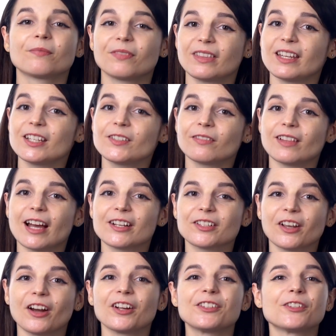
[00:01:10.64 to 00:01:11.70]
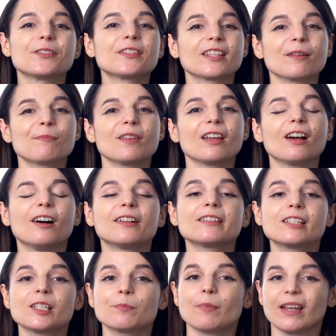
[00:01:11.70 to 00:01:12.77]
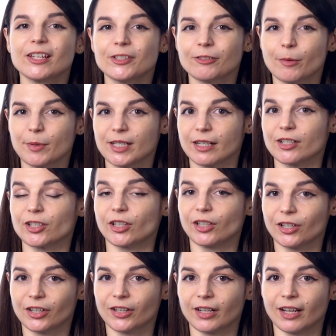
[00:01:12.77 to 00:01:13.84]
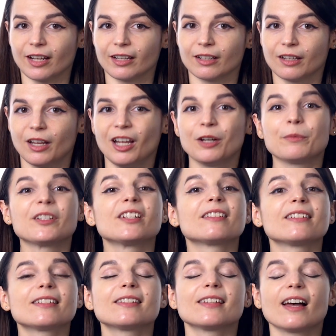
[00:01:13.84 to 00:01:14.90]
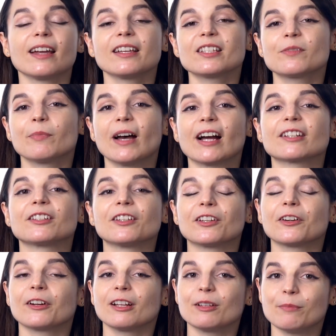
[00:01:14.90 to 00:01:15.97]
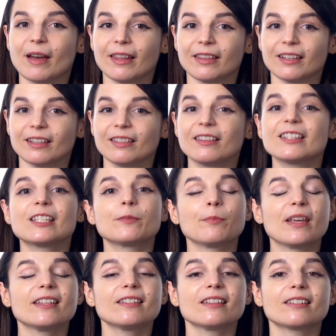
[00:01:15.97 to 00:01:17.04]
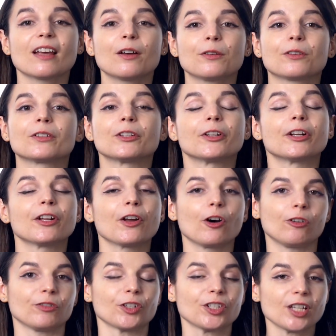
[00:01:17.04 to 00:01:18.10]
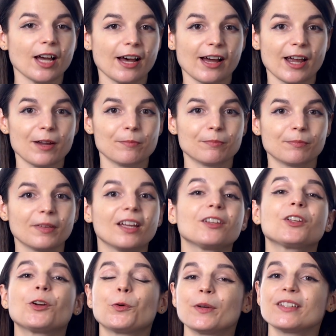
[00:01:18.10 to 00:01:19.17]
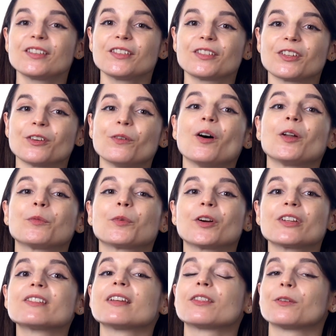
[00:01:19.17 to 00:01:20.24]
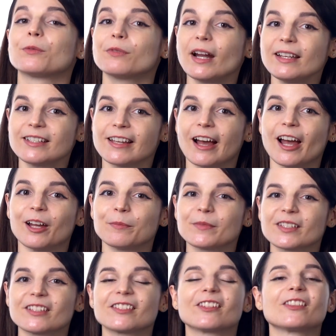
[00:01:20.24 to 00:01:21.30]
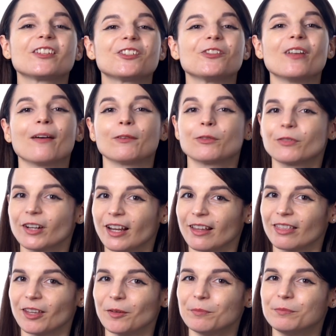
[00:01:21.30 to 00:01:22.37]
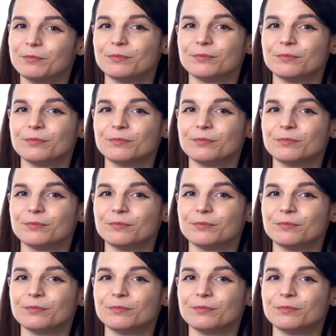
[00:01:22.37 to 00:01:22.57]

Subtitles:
These flashcards use something called spaced repetition learning, which is a science-backed learning method that spaces out your learning over time and quizzes you on words at the right times so that you never forget them.